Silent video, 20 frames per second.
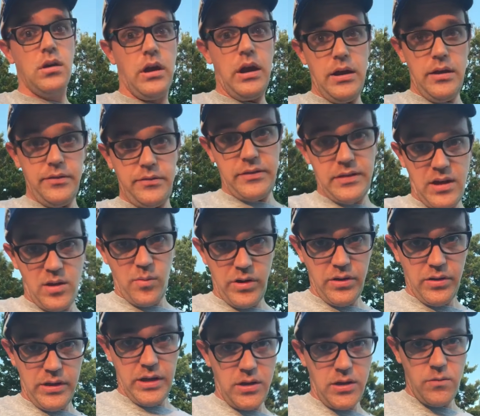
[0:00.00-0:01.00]
I'd celebrate
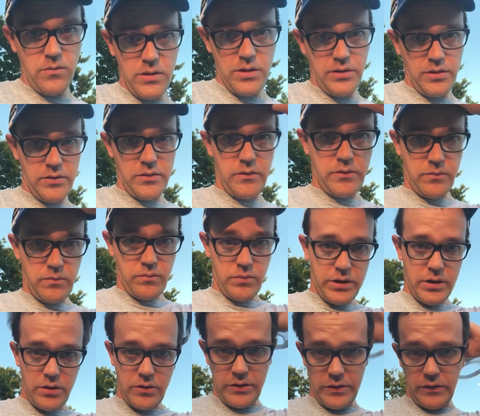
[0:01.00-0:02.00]
like a win because
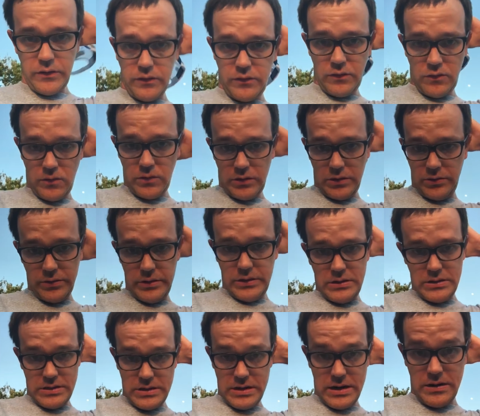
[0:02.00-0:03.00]
we are historically
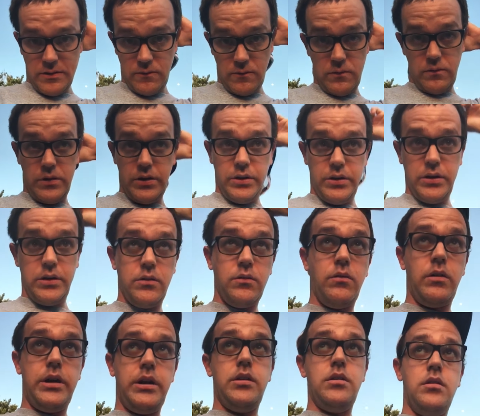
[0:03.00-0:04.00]
not really
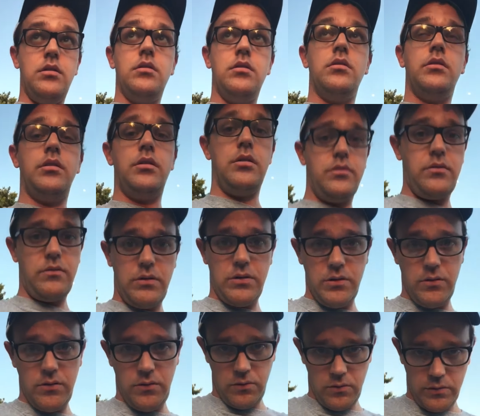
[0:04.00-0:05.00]
great on the
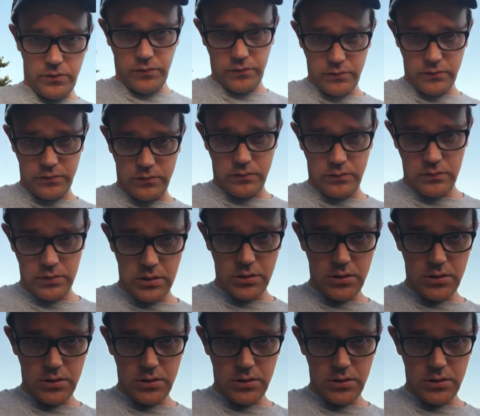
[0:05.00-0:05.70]
road courses.